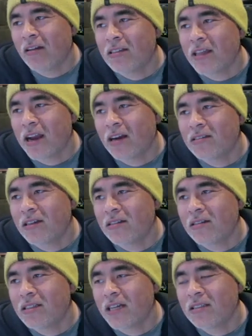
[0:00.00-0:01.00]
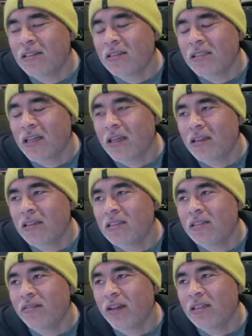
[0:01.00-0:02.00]
into the Arizona desert and say, "This
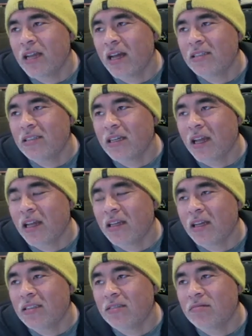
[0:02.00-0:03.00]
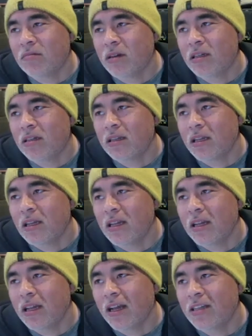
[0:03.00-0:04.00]
is fantastic. I just want
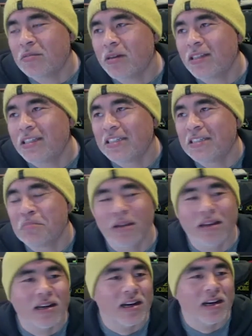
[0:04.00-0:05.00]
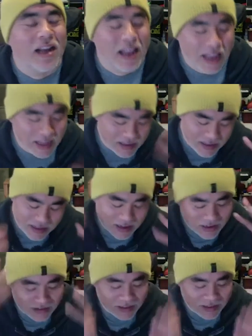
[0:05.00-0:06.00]
to disappear." And
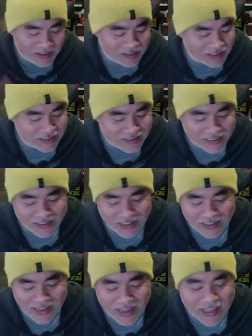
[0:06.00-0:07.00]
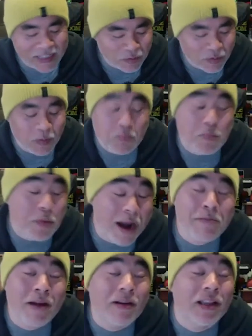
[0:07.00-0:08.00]
it's things like that. That's
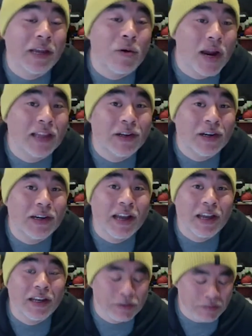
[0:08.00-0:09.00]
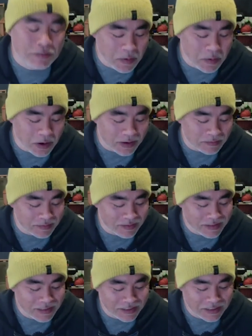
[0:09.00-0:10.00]
primarily where I learned how to use my boredom,
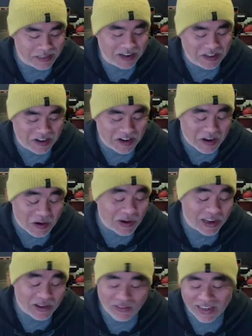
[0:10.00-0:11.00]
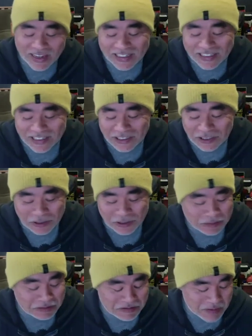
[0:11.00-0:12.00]
just going on vacation
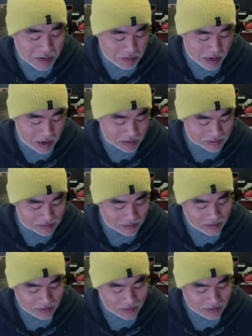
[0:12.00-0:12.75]
trips with my parents.